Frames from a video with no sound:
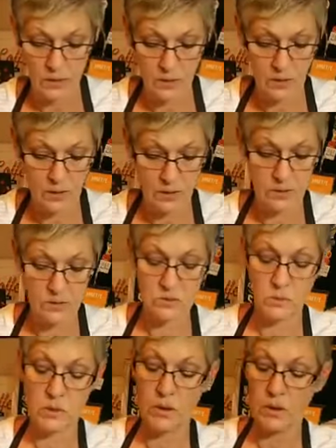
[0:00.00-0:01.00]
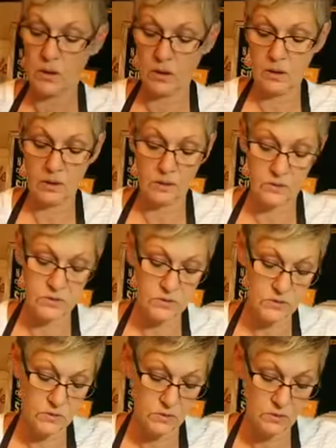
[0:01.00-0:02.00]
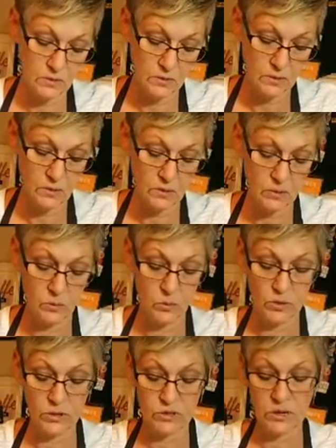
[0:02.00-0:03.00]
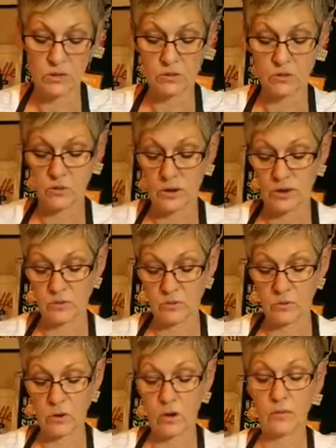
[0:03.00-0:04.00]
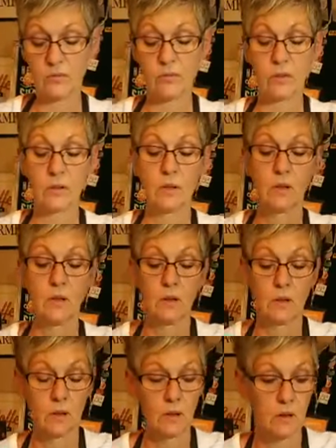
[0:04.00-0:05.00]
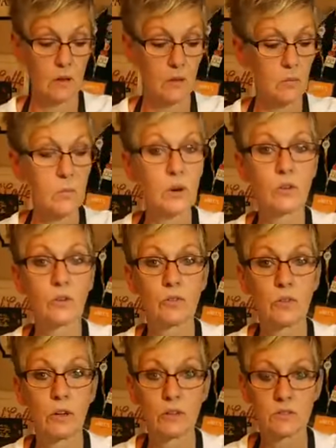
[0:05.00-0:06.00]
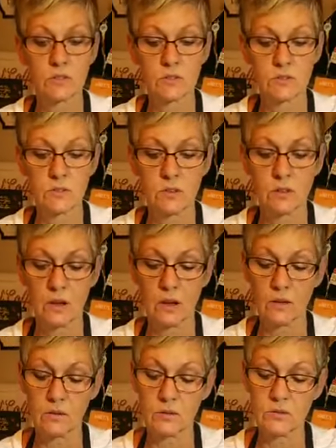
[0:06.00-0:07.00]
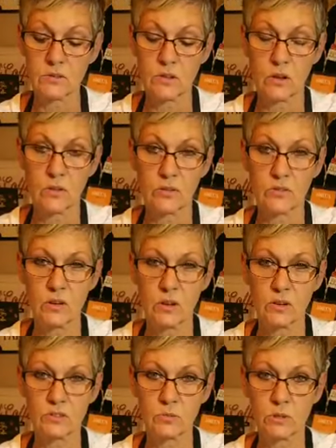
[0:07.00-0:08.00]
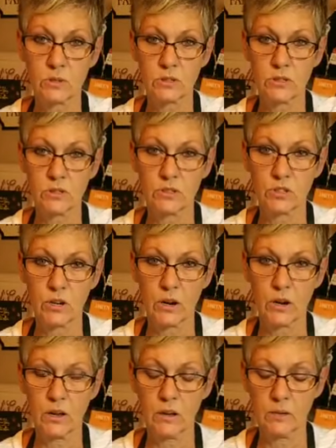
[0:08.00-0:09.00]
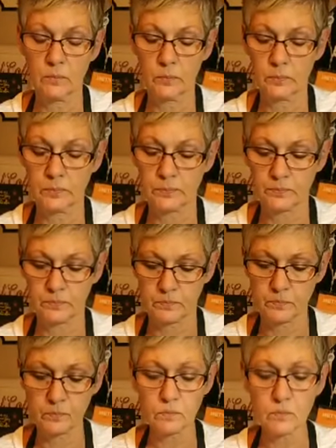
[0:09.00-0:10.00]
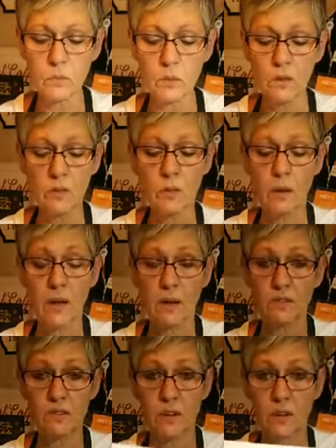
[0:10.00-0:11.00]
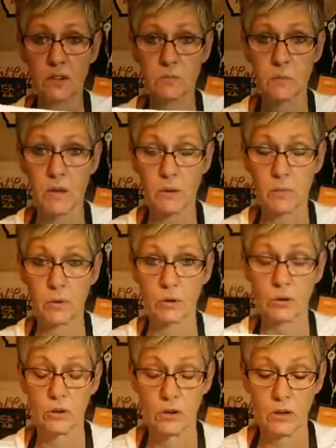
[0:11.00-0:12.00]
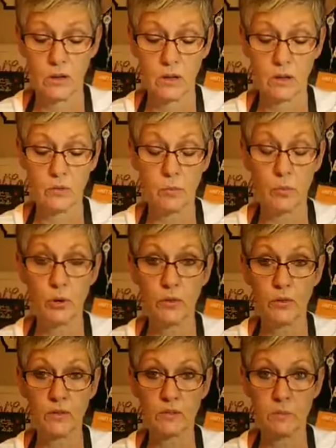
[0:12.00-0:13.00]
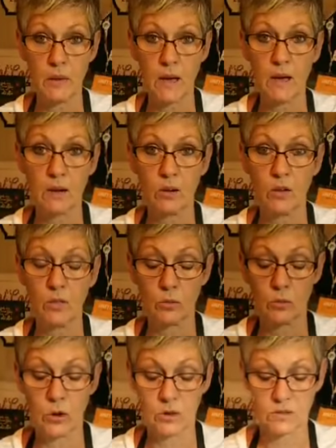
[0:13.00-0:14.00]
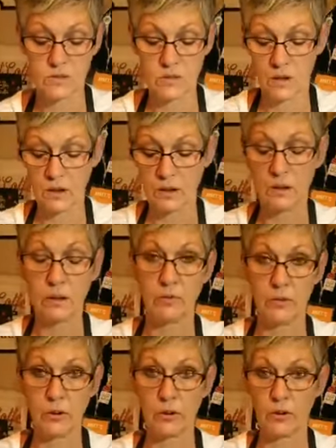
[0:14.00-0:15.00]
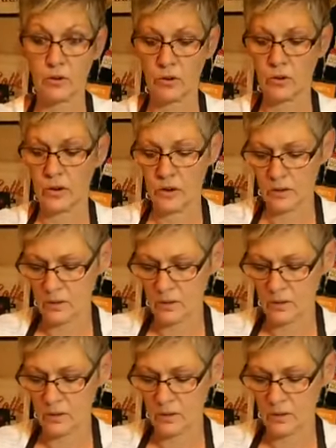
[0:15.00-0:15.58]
is because when you take the transfer off, I don't know if you guys can see that. See how this side is really shiny? the back side is paper. If you put this back on the wrong side, like if you're in a hurry,